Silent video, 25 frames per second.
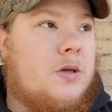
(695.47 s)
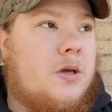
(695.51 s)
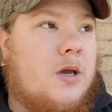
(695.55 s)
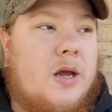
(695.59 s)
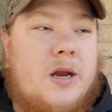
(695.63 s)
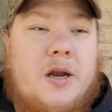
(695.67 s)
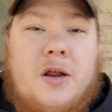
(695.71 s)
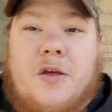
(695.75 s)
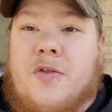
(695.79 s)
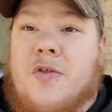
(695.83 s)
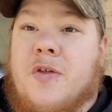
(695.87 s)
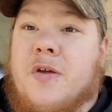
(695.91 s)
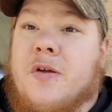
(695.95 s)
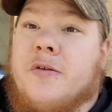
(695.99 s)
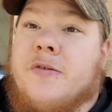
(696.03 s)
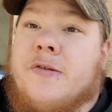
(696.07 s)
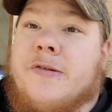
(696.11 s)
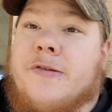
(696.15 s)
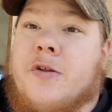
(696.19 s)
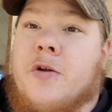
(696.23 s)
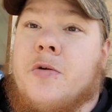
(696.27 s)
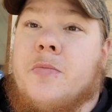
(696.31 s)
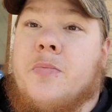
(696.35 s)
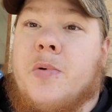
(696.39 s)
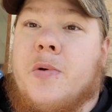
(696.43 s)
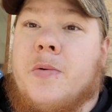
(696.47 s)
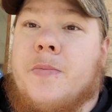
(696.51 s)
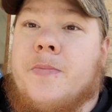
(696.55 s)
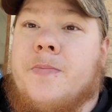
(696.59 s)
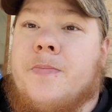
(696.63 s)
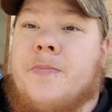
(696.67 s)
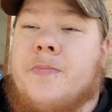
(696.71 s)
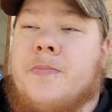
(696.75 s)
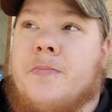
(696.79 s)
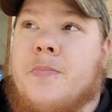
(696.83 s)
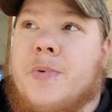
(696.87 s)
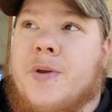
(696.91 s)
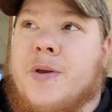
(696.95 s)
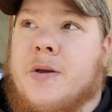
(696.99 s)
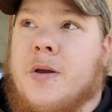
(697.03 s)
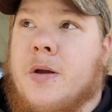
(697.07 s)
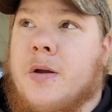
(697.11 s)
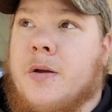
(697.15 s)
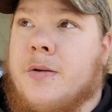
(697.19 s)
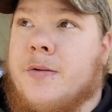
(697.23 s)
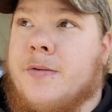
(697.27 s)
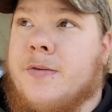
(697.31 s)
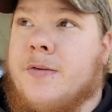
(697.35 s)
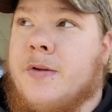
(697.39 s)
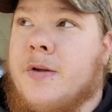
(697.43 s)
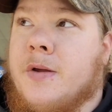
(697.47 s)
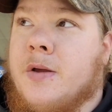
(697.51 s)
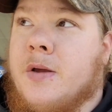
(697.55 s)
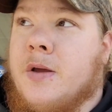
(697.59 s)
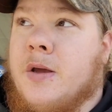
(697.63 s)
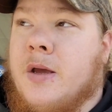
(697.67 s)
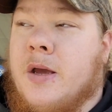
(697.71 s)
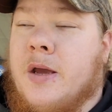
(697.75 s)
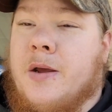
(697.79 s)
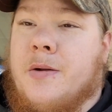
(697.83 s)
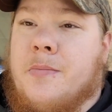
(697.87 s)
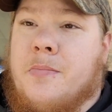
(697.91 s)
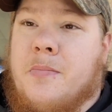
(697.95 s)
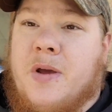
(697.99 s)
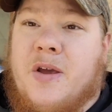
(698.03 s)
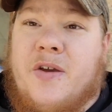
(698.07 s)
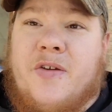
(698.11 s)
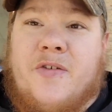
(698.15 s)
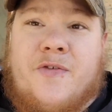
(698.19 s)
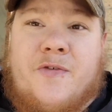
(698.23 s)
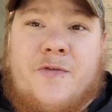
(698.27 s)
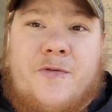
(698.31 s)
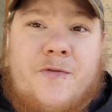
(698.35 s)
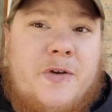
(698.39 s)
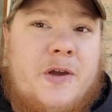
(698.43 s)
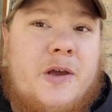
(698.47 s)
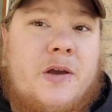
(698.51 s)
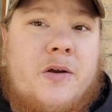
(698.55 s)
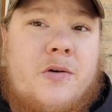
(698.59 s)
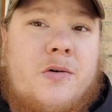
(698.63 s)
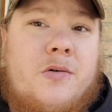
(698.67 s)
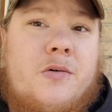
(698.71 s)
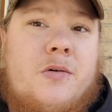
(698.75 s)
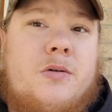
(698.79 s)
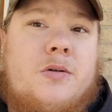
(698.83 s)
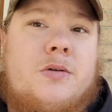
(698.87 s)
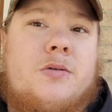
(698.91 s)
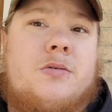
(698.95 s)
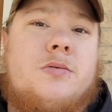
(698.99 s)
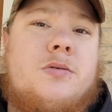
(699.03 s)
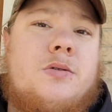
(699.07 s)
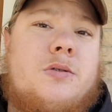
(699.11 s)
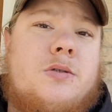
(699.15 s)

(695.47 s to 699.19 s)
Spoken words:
anything stupid, because it may feel